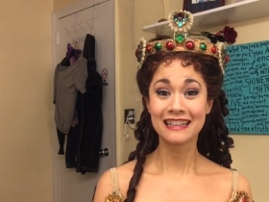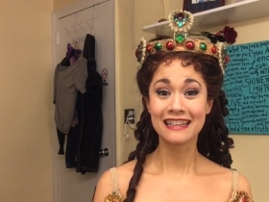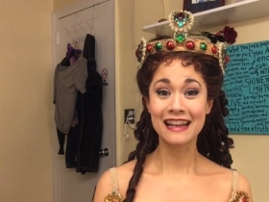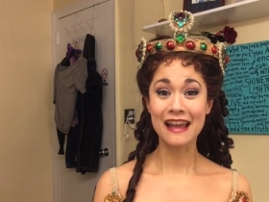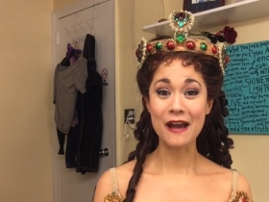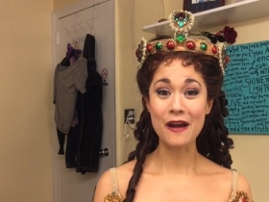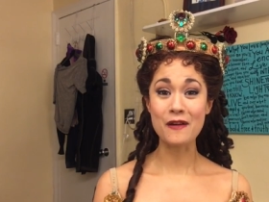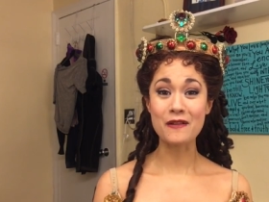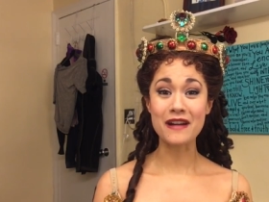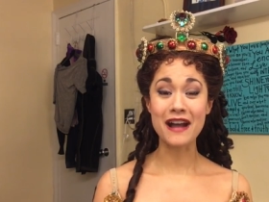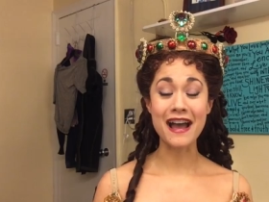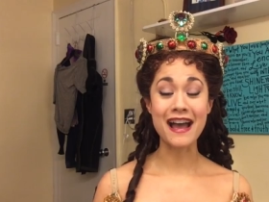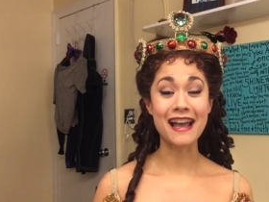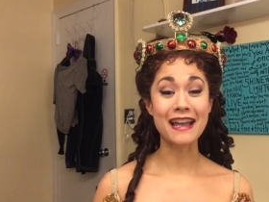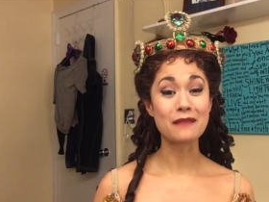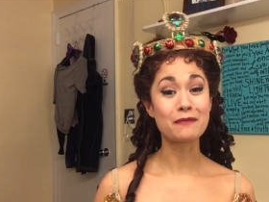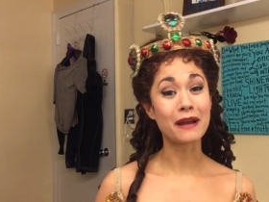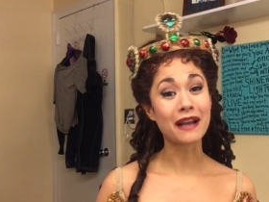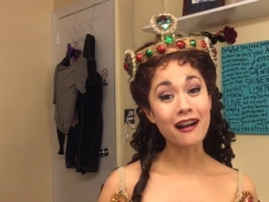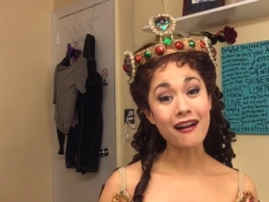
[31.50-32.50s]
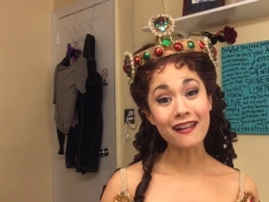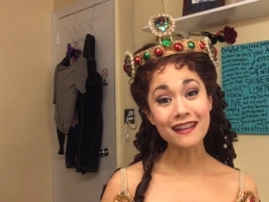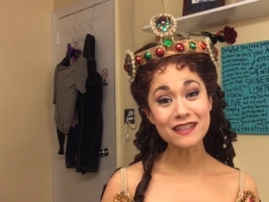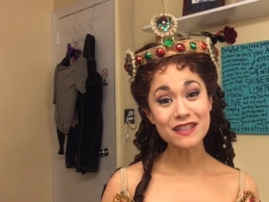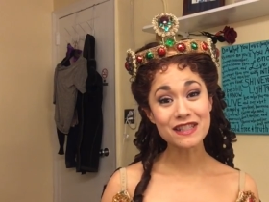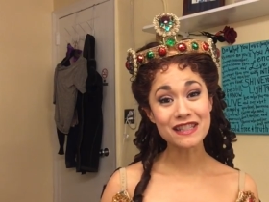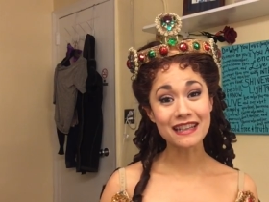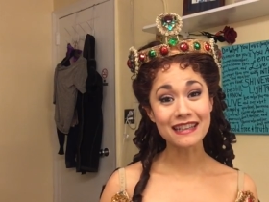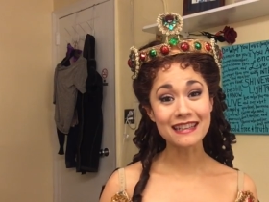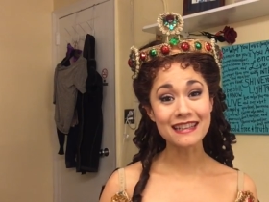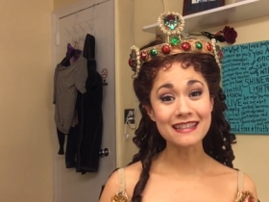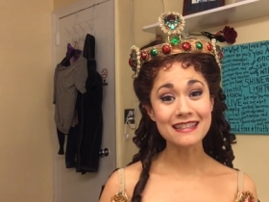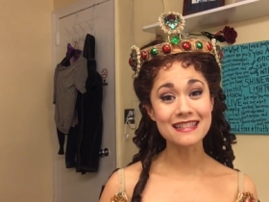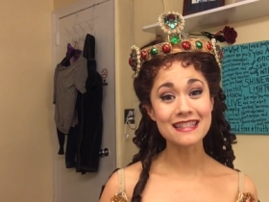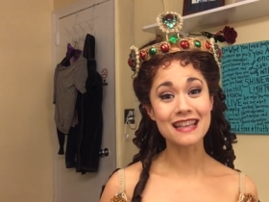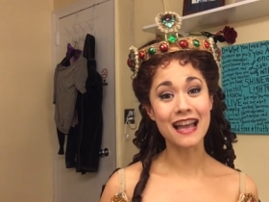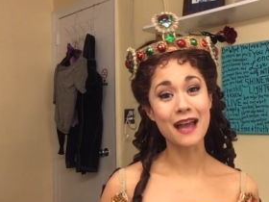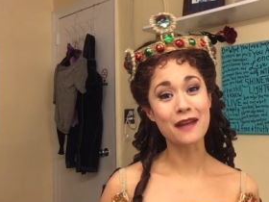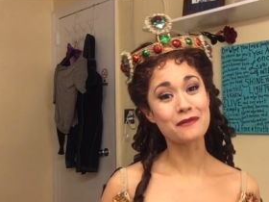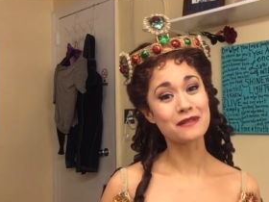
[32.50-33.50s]
Now, uh, in my college studies,
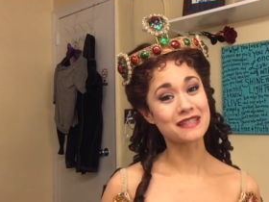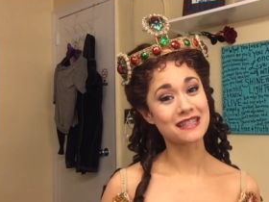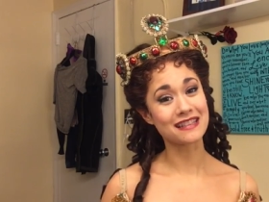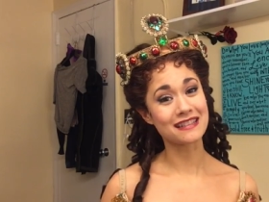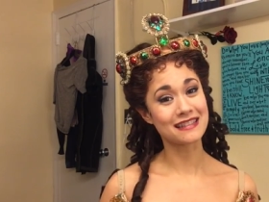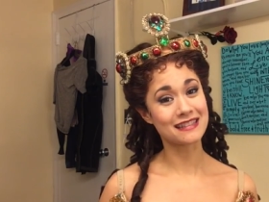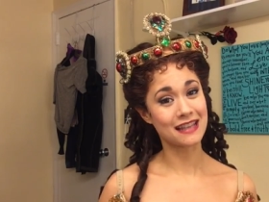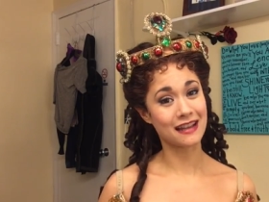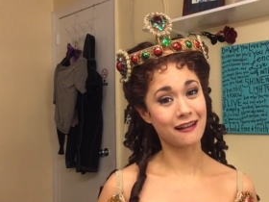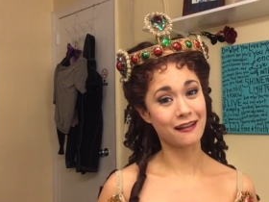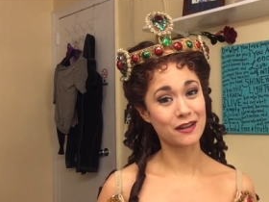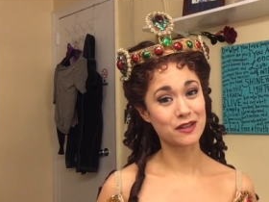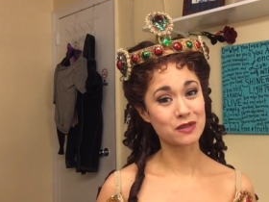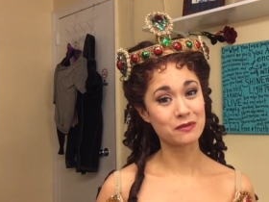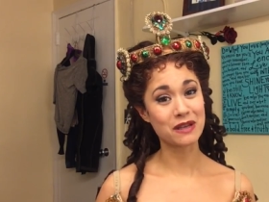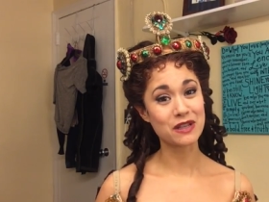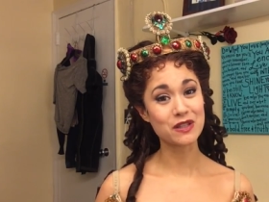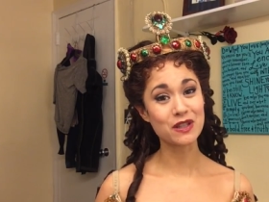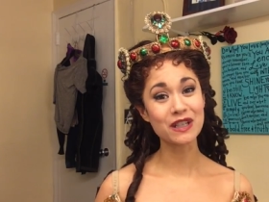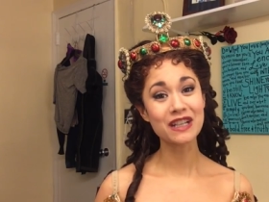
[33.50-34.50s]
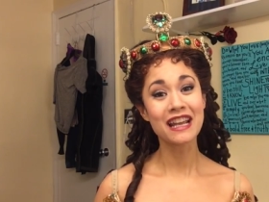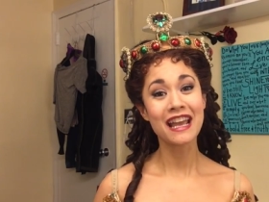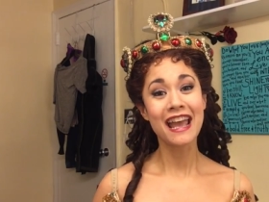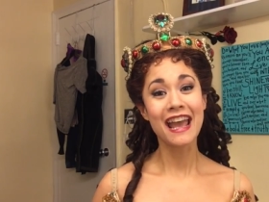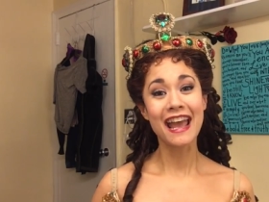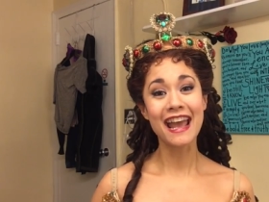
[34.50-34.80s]
I was a psychology major,